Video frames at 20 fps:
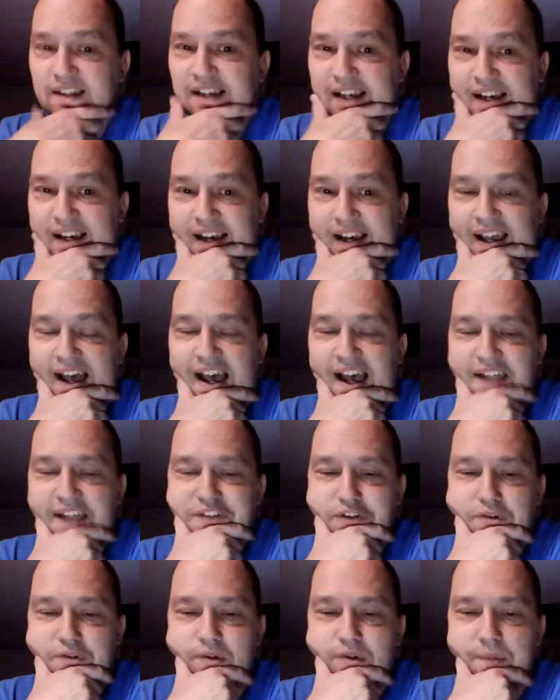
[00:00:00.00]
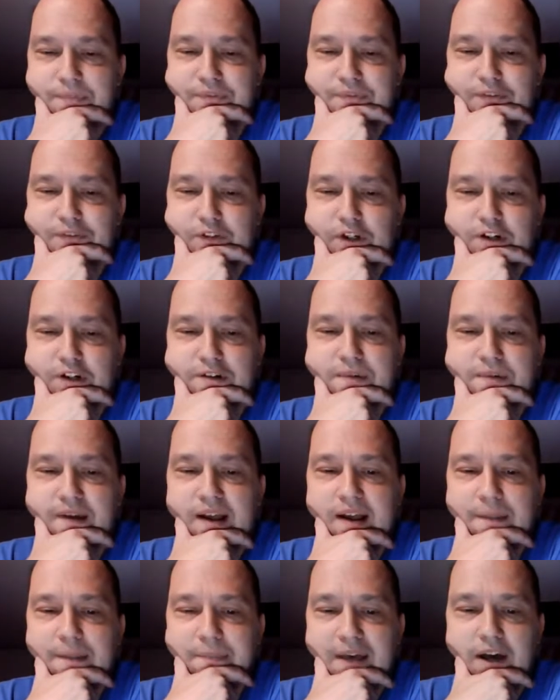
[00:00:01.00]
I do an
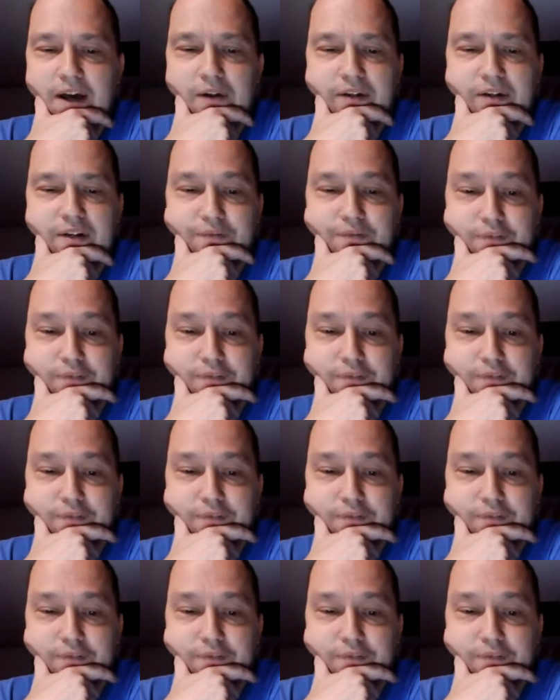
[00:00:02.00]
absurd amount